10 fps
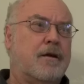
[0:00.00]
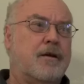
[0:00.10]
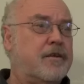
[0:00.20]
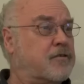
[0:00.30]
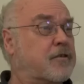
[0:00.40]

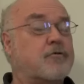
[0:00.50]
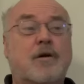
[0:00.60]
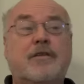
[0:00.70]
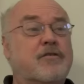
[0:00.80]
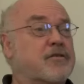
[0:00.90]
You know, this is a
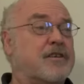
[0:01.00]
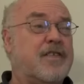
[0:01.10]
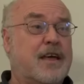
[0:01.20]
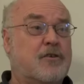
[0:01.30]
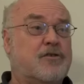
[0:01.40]
tra this is a
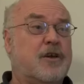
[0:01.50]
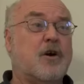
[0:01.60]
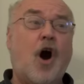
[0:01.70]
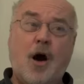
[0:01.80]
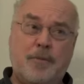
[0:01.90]
thing you see
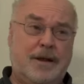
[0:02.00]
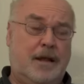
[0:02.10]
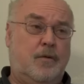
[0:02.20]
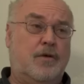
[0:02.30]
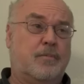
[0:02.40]

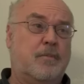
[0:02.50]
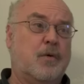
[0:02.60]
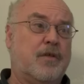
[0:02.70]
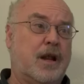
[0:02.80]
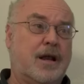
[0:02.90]
commonly with
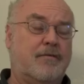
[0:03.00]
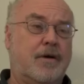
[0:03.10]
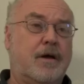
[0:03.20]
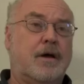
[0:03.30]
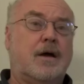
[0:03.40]
with a lot
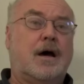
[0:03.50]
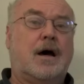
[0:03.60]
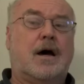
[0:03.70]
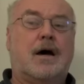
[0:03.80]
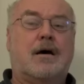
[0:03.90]
of
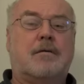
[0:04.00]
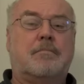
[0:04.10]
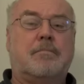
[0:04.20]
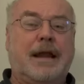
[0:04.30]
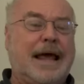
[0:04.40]
uh,
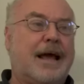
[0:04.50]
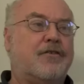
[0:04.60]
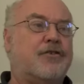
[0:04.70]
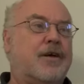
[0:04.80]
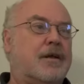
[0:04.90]

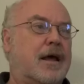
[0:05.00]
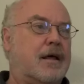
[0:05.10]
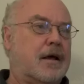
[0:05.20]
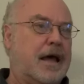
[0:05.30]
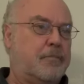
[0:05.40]
plants, and,
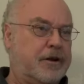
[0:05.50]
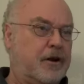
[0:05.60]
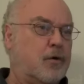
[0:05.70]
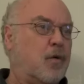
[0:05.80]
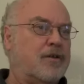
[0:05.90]
and and
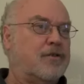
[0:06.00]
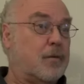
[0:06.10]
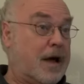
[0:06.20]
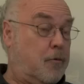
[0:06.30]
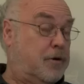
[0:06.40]
particularly ones that
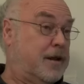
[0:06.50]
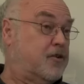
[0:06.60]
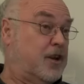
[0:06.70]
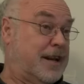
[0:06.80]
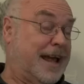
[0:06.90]
are
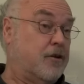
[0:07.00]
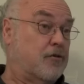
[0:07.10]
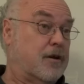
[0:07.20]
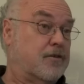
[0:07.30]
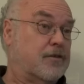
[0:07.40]
potentially
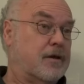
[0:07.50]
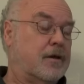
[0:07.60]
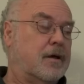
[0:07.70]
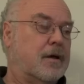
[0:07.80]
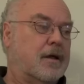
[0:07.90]
dangerous.
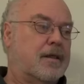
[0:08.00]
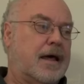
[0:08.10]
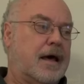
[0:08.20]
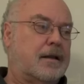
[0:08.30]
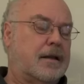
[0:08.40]

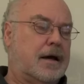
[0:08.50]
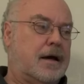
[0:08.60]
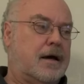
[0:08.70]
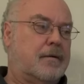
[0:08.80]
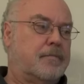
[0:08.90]
That
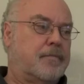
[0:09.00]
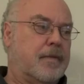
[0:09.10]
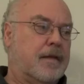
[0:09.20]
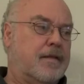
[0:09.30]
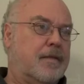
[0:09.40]
uh,
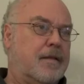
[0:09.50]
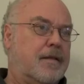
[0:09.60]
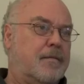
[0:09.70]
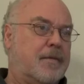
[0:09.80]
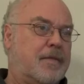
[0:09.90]
they bribe
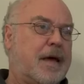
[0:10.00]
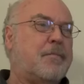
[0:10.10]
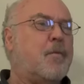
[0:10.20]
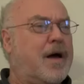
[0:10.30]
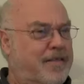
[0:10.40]
people. They
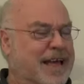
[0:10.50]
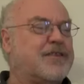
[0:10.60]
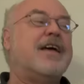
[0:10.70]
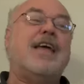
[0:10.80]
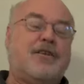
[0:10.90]
well,
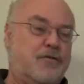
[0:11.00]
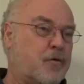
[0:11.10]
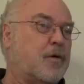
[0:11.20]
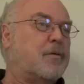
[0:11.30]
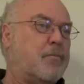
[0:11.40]
that's and that's a
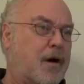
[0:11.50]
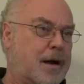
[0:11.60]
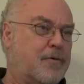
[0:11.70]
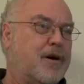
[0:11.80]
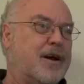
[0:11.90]
form of
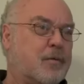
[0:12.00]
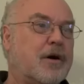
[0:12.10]
bribery.